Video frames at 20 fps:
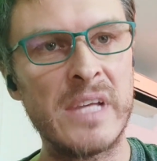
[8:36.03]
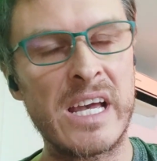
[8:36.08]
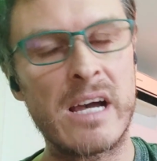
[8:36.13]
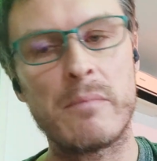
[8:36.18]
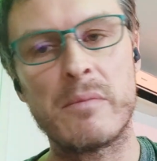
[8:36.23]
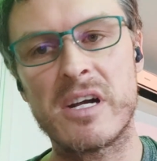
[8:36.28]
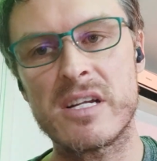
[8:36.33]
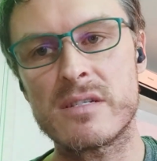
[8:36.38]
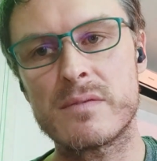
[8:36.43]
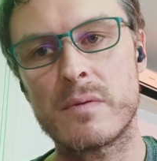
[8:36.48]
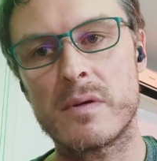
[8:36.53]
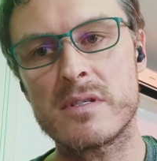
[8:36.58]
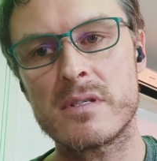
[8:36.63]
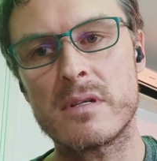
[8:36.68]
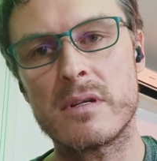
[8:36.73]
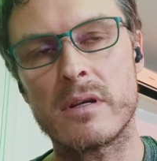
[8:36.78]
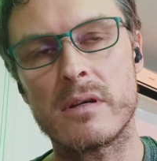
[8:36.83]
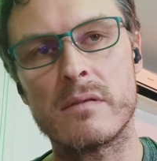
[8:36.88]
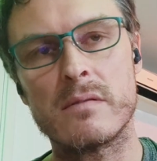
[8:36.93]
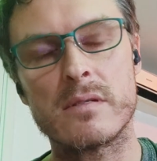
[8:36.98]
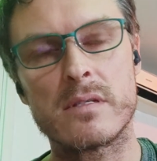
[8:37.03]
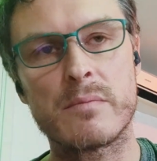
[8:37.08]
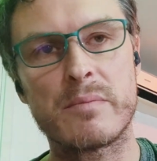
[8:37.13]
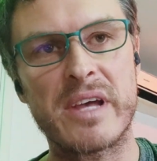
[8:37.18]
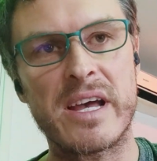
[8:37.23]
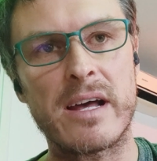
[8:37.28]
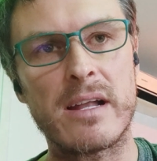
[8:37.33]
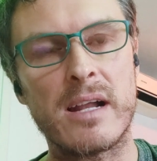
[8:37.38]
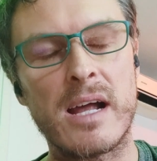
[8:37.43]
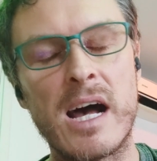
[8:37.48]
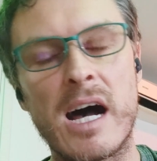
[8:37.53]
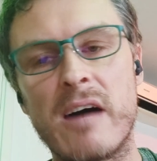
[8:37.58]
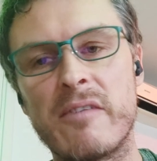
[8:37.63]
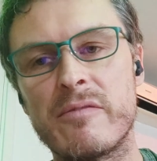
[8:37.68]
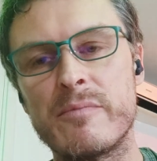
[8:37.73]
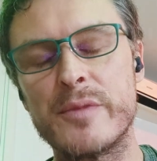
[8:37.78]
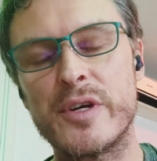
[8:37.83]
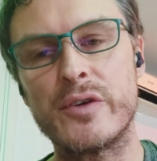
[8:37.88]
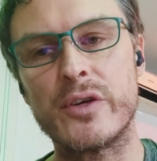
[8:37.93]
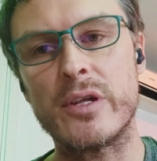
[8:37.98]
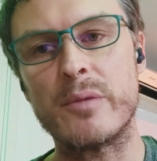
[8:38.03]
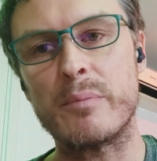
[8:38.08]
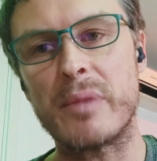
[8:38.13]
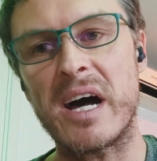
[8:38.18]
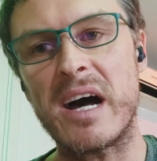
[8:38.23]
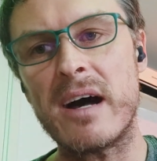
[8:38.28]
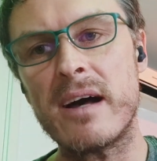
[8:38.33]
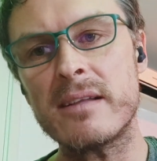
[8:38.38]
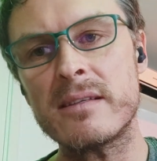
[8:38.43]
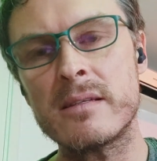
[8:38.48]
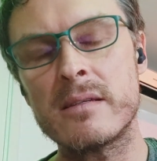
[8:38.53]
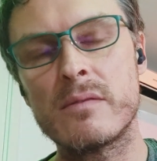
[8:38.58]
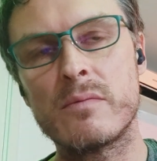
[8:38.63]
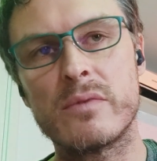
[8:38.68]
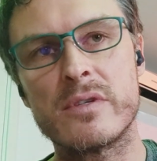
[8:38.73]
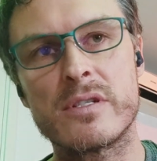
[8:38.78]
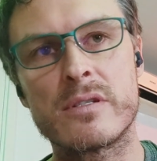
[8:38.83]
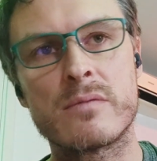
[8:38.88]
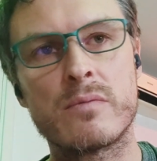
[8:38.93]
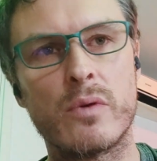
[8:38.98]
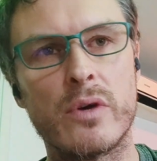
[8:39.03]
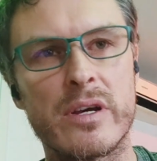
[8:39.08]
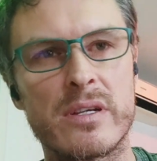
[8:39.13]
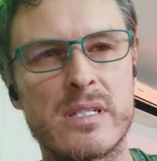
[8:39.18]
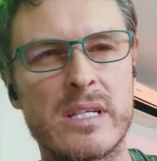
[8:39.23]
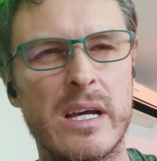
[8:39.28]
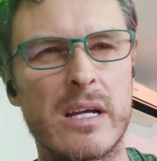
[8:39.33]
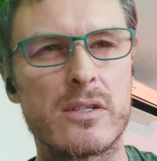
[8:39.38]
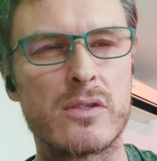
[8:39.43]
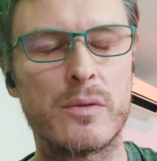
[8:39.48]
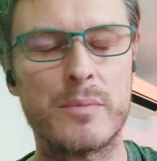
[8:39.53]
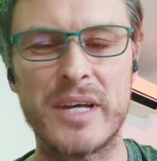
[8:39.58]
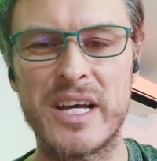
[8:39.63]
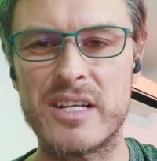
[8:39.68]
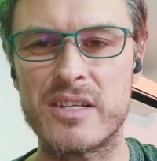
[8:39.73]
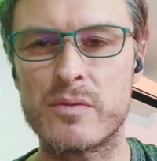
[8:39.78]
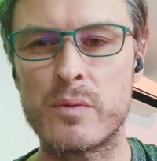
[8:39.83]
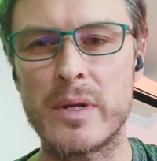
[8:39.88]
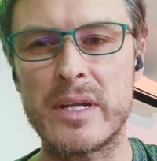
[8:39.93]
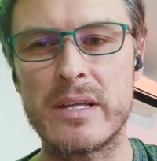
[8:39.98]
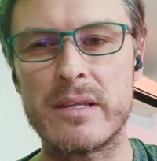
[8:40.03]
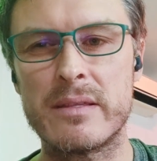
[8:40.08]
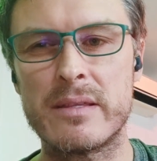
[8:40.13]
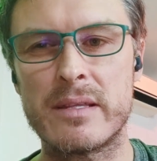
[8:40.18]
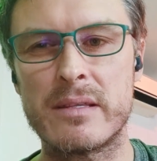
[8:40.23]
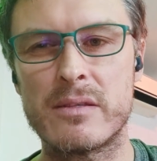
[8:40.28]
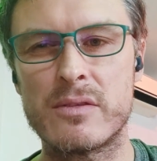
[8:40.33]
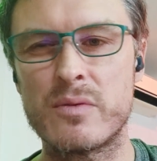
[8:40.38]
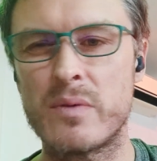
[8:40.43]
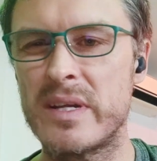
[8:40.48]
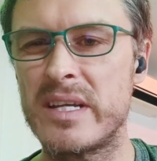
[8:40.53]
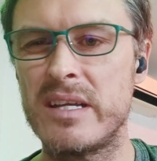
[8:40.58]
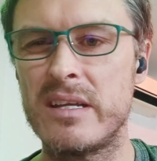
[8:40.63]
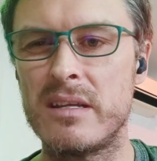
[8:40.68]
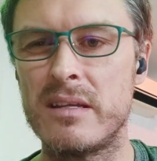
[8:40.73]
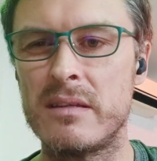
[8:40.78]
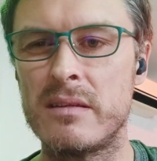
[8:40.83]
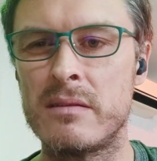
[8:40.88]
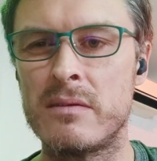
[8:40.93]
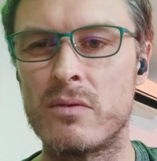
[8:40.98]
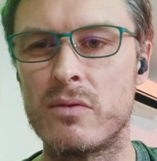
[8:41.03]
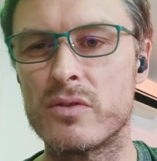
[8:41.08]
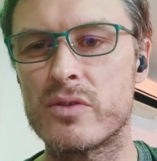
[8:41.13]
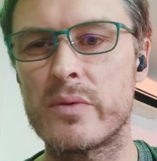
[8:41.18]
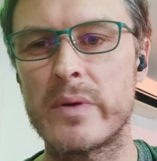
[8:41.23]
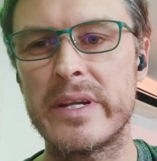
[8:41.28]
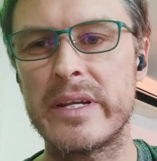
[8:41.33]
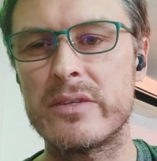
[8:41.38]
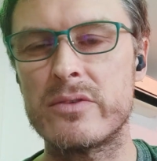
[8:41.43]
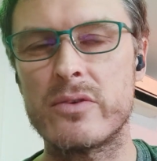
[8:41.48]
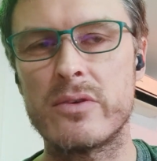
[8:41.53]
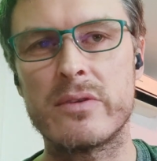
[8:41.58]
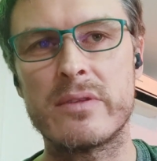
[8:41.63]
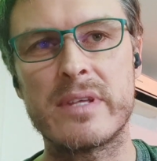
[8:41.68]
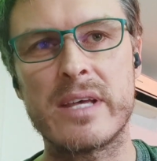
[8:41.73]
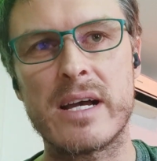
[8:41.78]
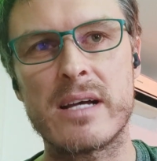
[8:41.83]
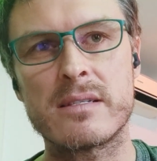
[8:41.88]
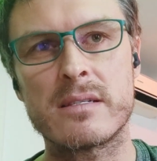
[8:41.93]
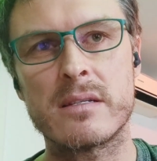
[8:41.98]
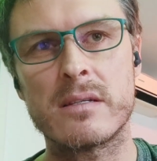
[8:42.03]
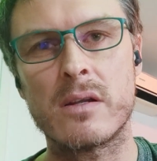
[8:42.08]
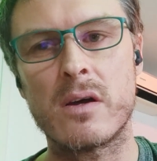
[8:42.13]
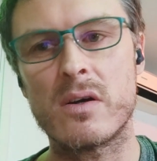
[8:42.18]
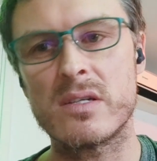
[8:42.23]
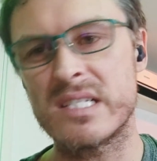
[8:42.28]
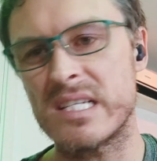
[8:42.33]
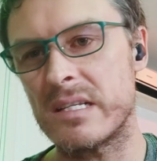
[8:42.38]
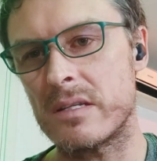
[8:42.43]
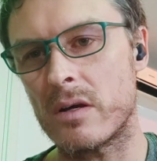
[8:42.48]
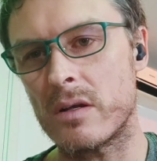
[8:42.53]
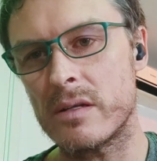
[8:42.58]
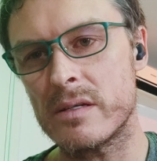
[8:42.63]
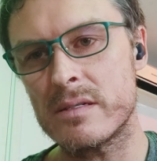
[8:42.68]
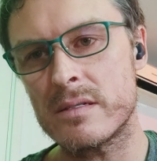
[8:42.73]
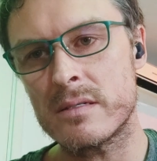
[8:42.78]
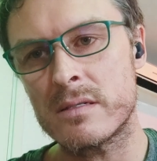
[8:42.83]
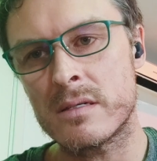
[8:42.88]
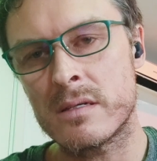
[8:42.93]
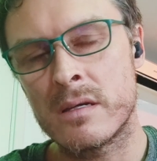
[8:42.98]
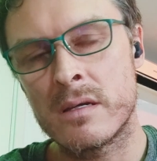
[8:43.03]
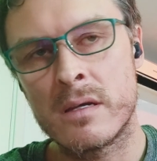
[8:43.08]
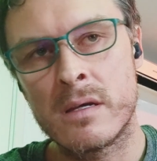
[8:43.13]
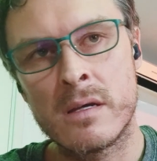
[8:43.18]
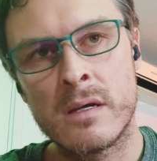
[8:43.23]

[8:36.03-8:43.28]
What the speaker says: How much was it? It was about 500,000 baht, which works out to about 20 or 22,000 Aussie dollars.